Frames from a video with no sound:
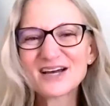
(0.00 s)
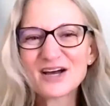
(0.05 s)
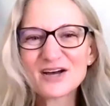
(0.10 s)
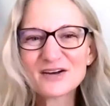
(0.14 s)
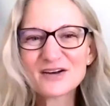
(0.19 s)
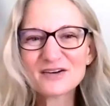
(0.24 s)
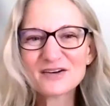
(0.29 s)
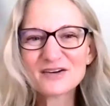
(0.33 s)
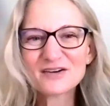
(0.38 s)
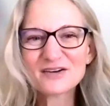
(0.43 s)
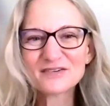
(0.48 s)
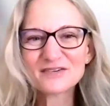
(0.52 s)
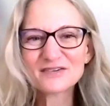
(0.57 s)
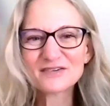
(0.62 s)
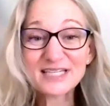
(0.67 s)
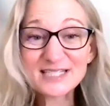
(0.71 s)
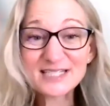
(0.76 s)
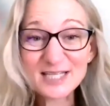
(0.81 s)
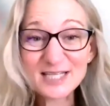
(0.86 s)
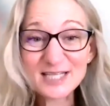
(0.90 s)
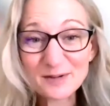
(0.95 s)
of
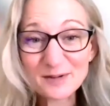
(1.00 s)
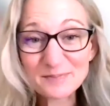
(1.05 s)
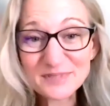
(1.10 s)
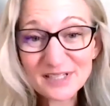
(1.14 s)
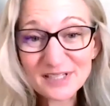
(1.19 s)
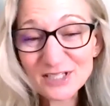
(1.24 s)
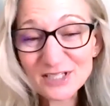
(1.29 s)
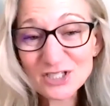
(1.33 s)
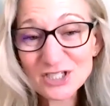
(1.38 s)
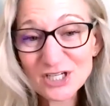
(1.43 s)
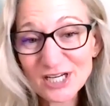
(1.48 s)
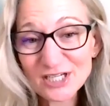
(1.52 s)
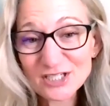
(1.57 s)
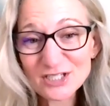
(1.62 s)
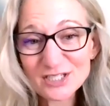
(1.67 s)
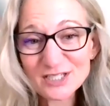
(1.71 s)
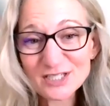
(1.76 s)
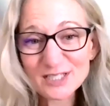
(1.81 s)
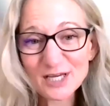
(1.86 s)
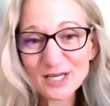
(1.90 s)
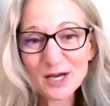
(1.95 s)
accepting that change
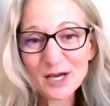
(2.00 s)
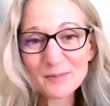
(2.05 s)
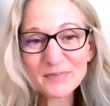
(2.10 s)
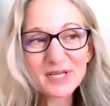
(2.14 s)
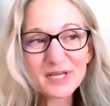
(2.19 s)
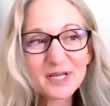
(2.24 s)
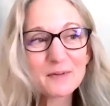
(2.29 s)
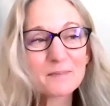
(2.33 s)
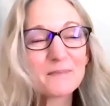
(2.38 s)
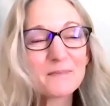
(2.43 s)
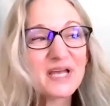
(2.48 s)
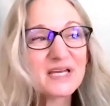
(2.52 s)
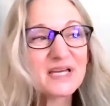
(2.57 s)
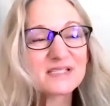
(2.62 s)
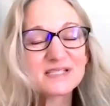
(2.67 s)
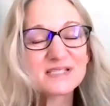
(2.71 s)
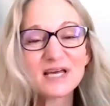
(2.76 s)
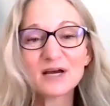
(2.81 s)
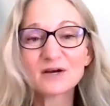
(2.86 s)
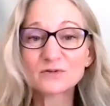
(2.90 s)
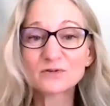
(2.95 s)
is coming may
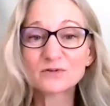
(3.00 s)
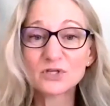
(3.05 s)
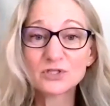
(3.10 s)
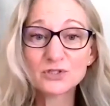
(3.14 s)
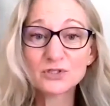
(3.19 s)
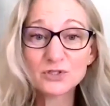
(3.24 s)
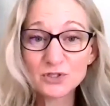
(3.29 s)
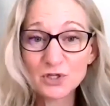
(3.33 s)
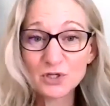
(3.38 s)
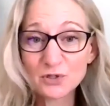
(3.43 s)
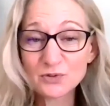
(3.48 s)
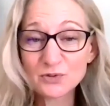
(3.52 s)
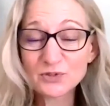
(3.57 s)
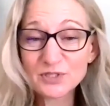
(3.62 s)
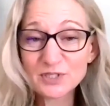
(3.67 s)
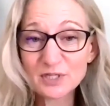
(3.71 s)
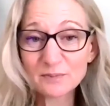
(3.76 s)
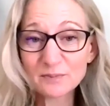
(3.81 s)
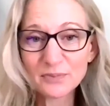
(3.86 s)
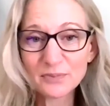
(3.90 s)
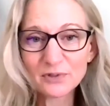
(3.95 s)
sound so
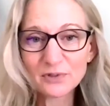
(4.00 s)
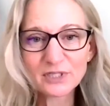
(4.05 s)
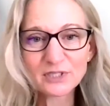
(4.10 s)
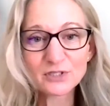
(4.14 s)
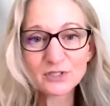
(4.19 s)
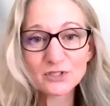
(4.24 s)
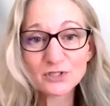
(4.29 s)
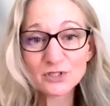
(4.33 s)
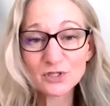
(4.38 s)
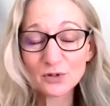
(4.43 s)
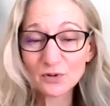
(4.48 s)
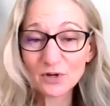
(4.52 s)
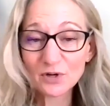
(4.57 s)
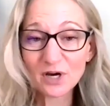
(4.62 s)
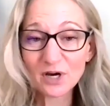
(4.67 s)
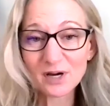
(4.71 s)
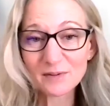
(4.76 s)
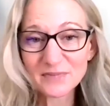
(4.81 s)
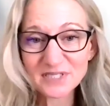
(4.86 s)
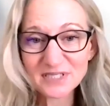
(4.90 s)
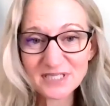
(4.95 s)
simple and so
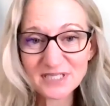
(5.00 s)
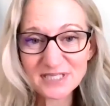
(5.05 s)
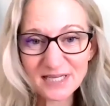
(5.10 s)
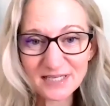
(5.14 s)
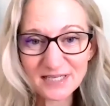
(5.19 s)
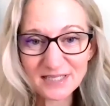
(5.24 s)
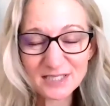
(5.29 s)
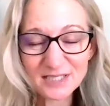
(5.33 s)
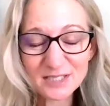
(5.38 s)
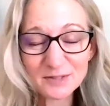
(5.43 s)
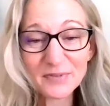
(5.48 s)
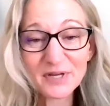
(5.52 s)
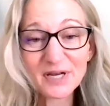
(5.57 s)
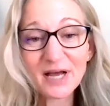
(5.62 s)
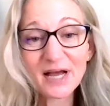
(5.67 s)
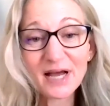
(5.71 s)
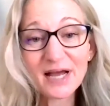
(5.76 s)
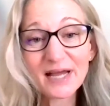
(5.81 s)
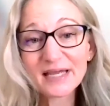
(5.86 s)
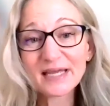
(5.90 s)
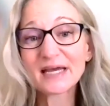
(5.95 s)
common sense, but
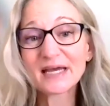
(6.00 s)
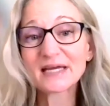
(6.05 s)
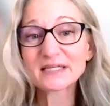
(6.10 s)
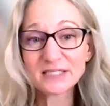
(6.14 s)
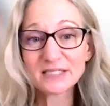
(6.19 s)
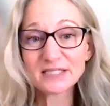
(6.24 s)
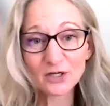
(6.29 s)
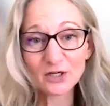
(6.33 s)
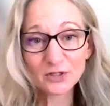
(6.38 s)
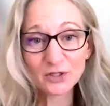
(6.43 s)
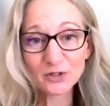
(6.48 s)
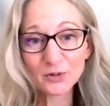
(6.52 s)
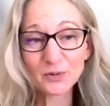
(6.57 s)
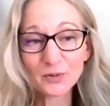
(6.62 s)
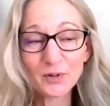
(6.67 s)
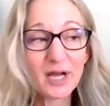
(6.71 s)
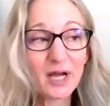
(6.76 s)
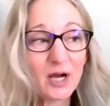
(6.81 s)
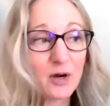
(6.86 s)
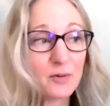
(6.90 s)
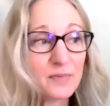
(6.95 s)
I can't tell you
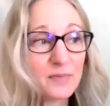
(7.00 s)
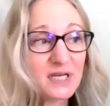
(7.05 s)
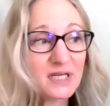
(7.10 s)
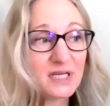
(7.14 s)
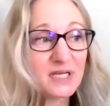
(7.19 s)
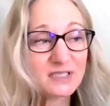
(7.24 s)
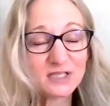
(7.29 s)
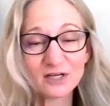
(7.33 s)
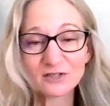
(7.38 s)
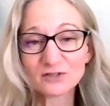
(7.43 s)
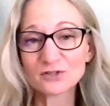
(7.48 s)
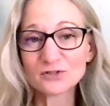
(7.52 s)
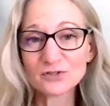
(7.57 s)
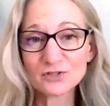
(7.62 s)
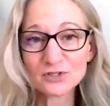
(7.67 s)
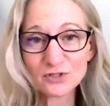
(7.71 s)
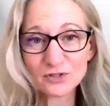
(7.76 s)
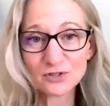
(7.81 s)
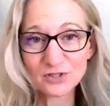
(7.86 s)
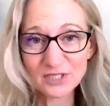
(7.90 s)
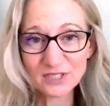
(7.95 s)
how many doctoral
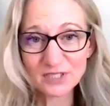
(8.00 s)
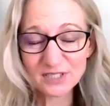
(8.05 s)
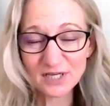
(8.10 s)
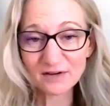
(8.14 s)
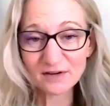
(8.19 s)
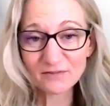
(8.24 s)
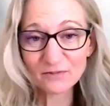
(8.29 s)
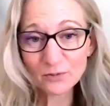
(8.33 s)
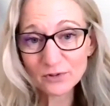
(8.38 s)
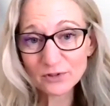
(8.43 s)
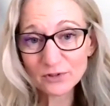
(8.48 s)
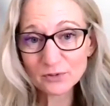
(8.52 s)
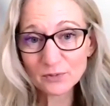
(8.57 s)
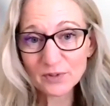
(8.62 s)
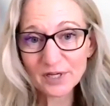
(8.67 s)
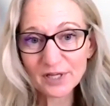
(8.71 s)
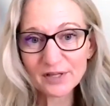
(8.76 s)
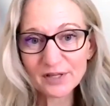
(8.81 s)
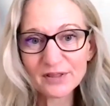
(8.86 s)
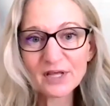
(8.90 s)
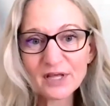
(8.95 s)
students I've worked
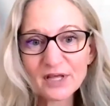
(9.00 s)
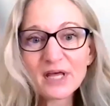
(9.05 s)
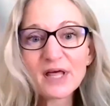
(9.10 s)
with